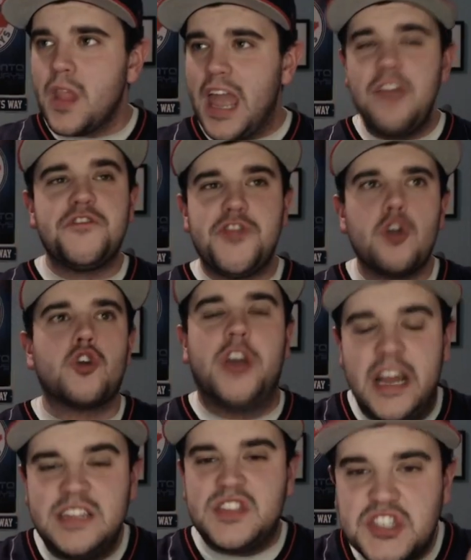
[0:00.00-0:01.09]
if they're
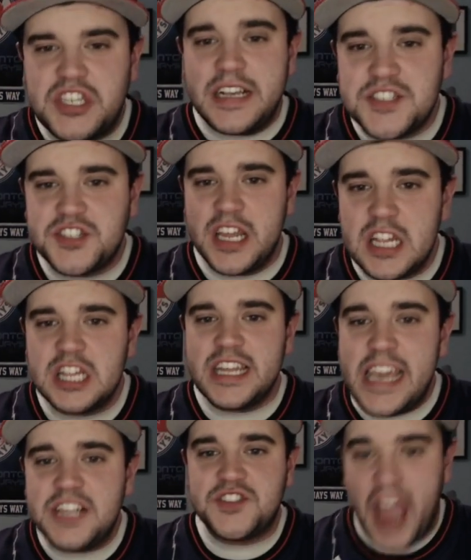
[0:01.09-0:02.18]

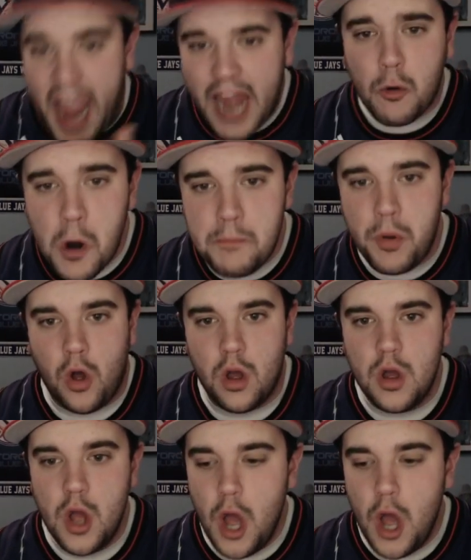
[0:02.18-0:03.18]
consistently terrible.